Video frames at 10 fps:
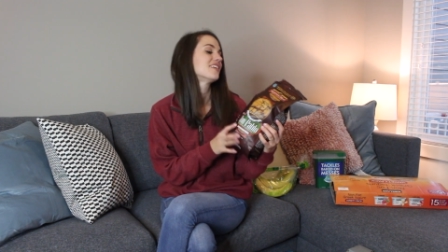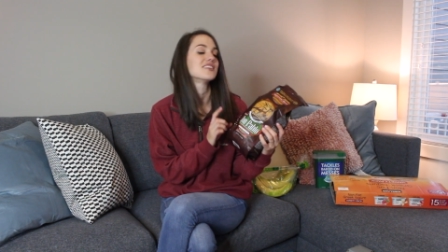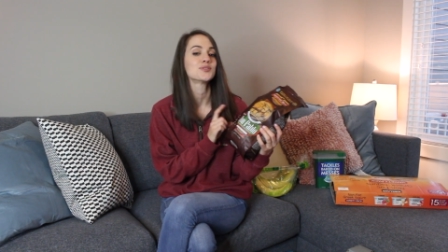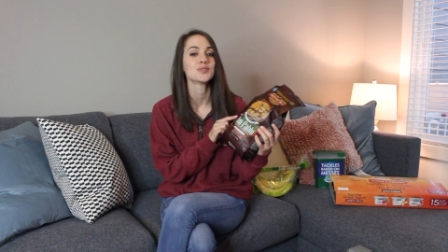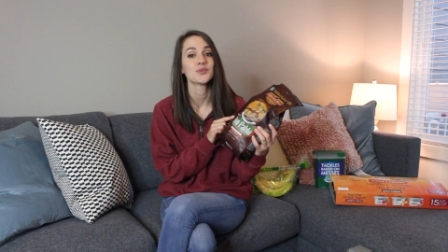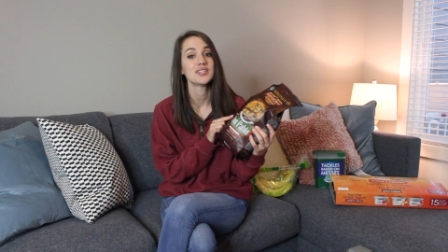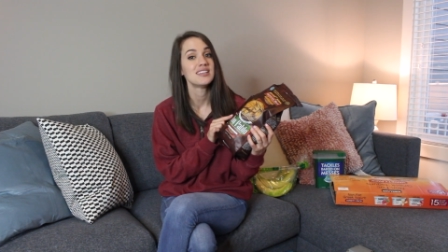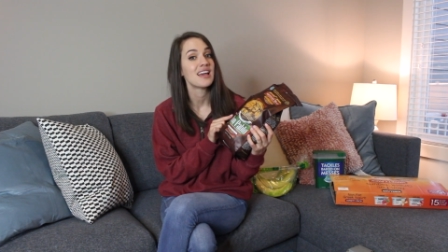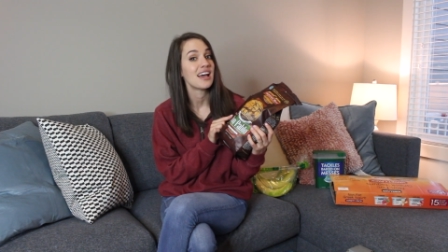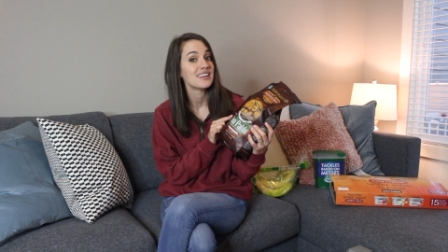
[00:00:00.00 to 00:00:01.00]
This was only
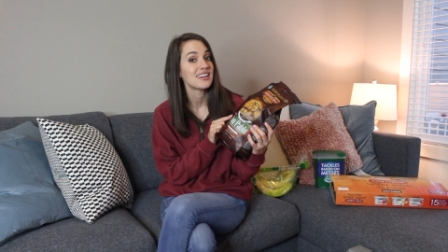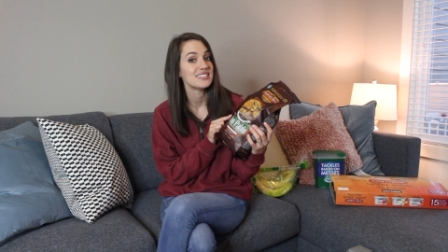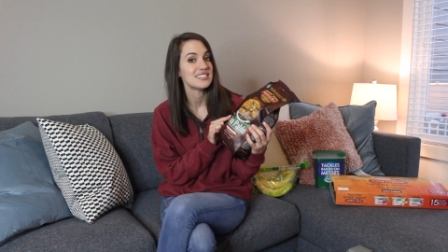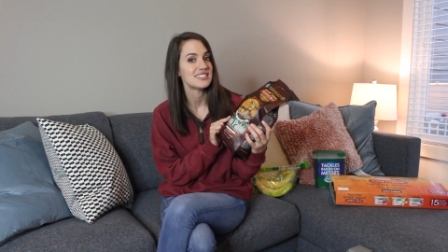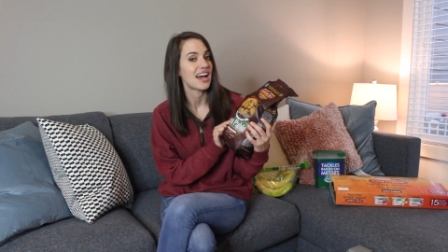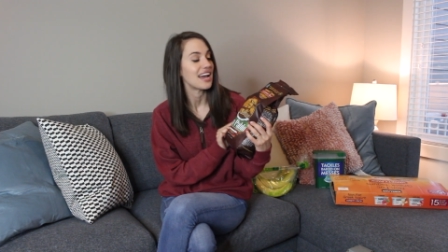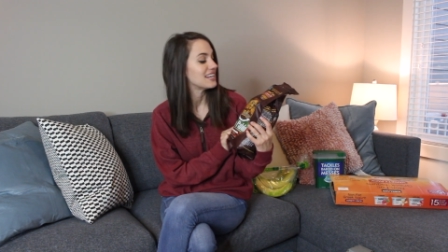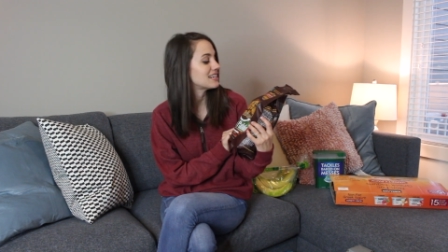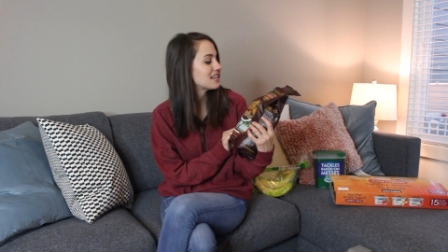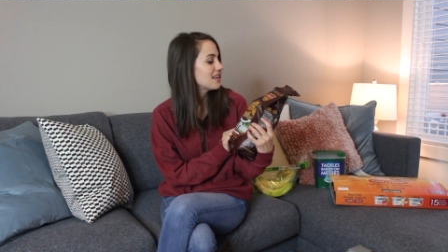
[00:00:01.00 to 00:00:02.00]

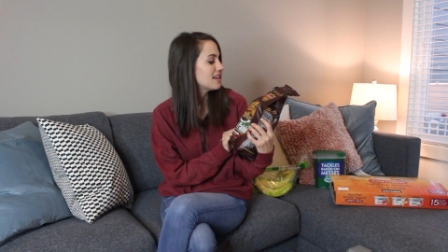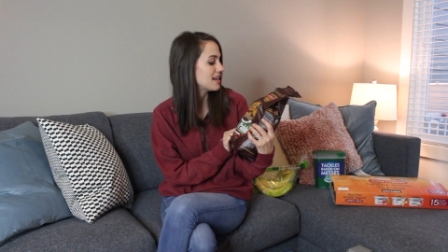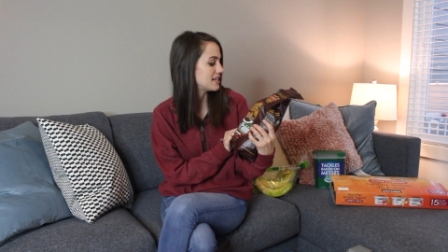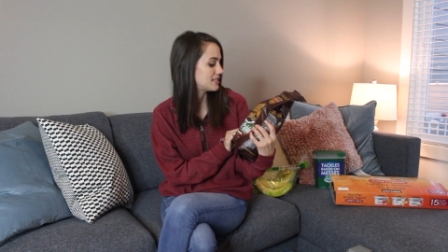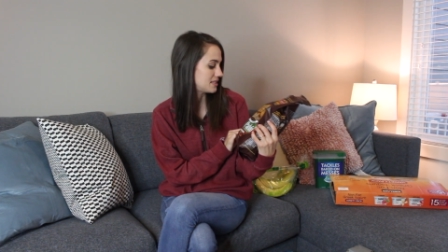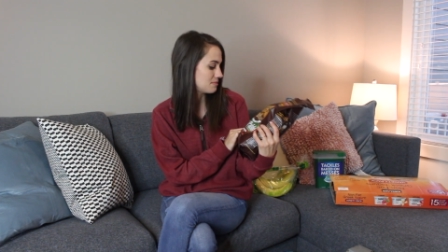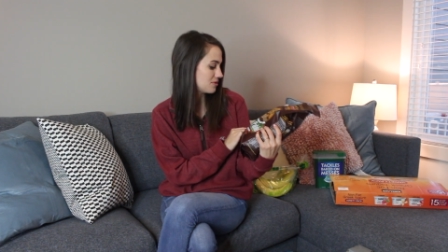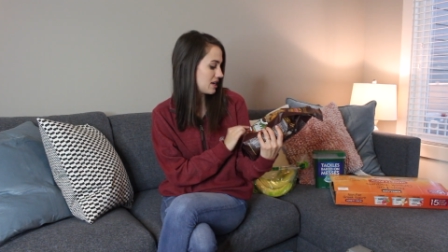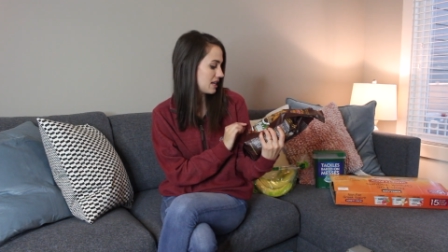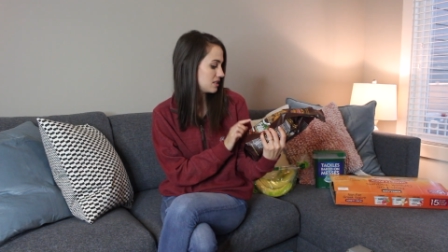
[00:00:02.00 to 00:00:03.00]
$9.99. It's the
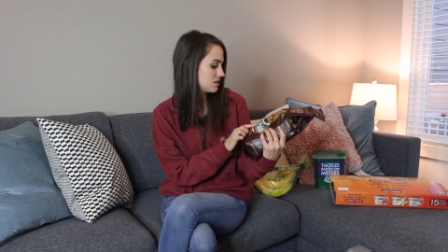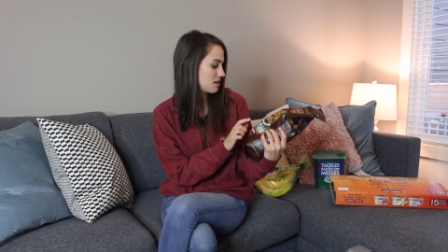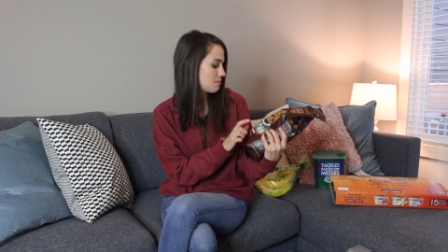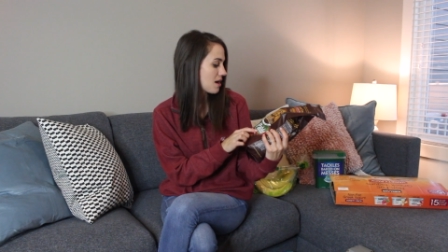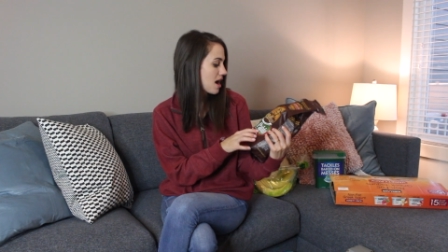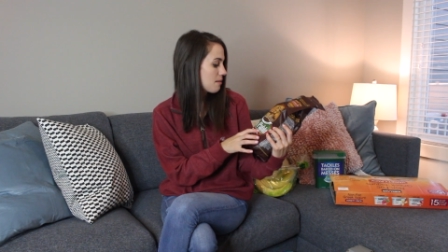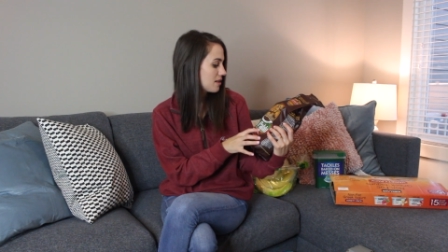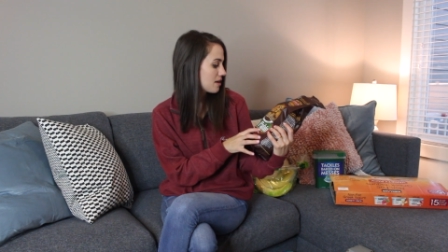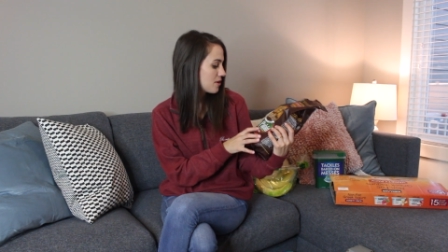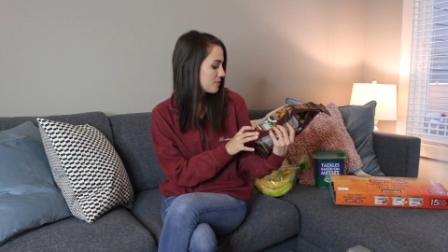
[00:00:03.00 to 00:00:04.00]
brand Don
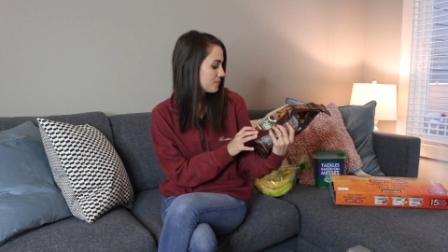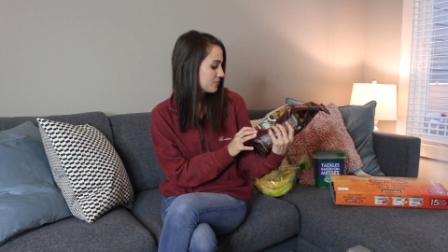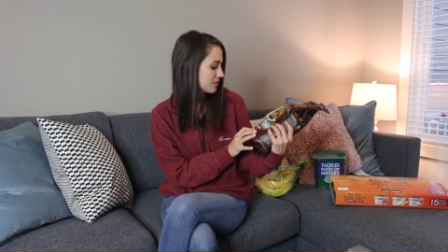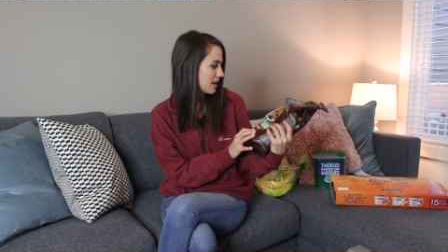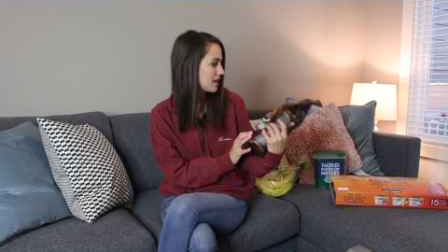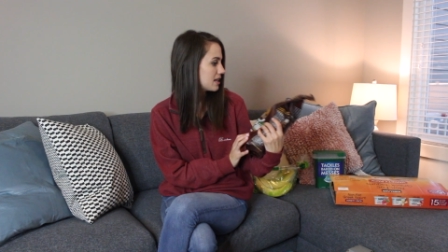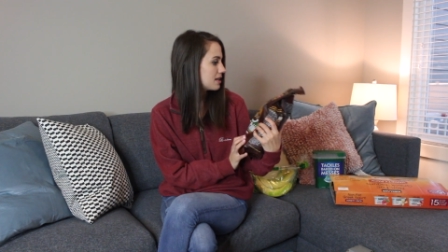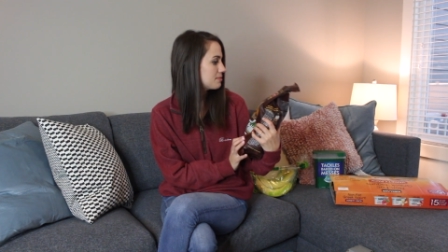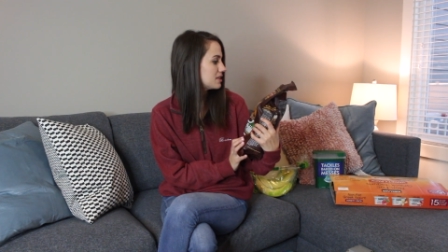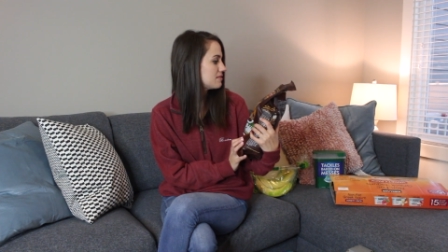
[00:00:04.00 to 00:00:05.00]
Pablo and
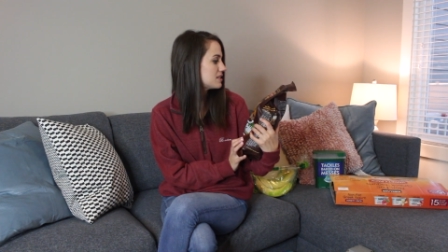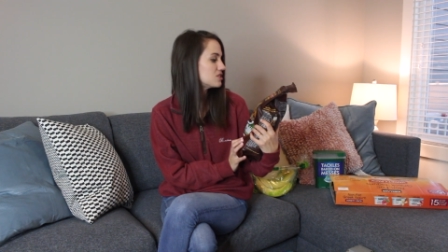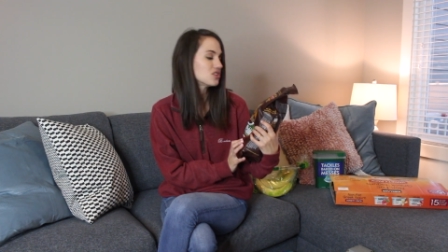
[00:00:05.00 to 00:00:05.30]
I believe it's